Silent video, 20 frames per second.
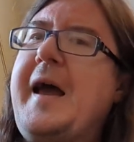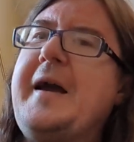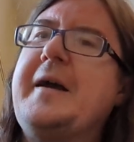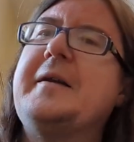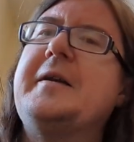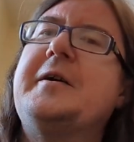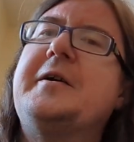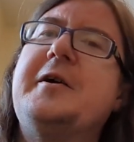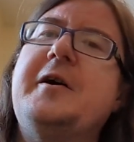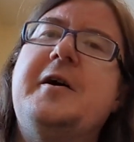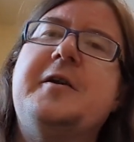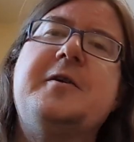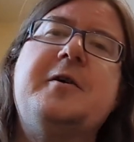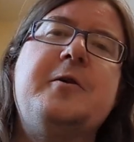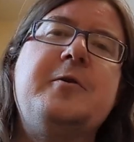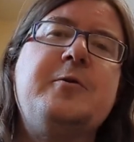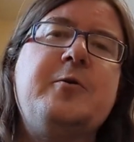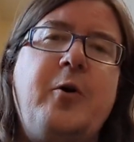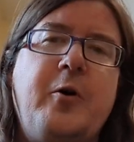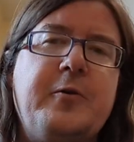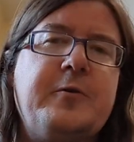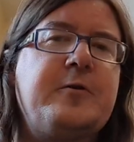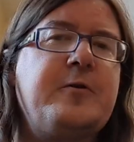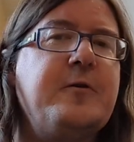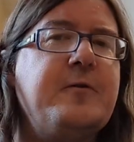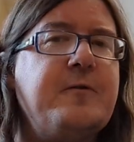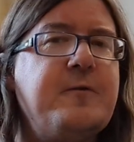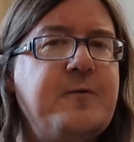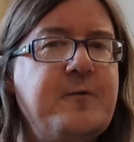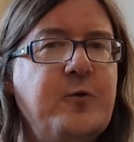Anglican and
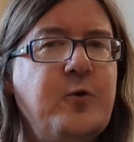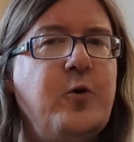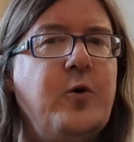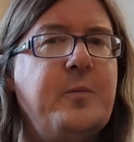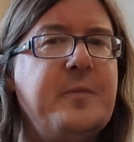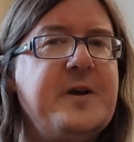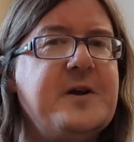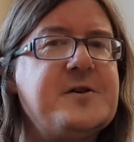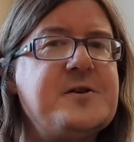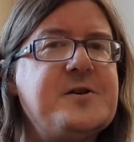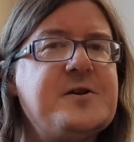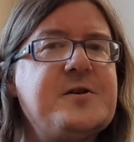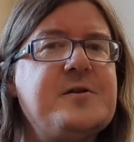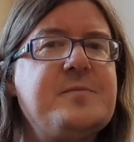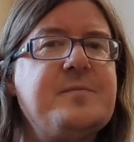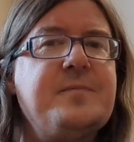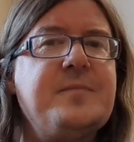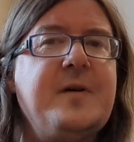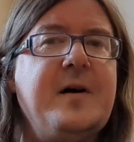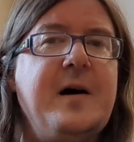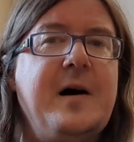non-conformist